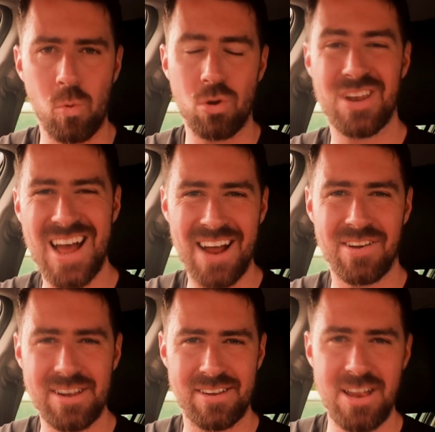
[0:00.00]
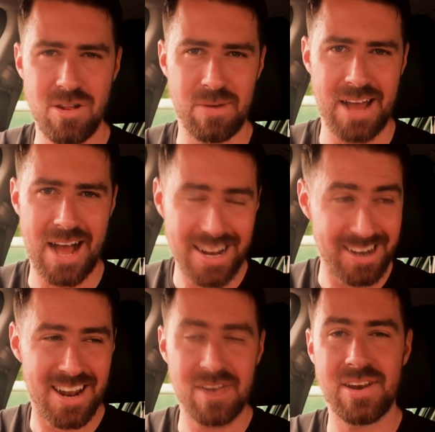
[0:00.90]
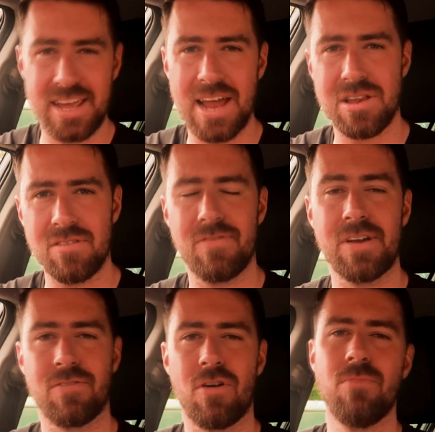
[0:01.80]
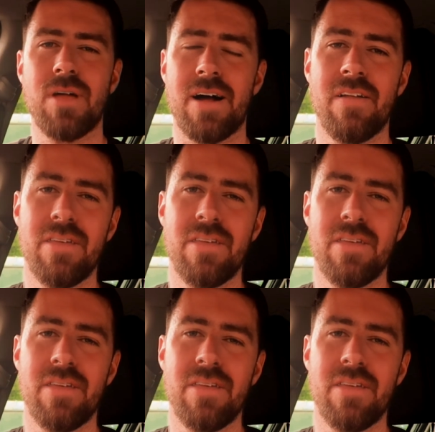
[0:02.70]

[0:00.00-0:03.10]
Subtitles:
What did it actually teach me? I did actually get something from that.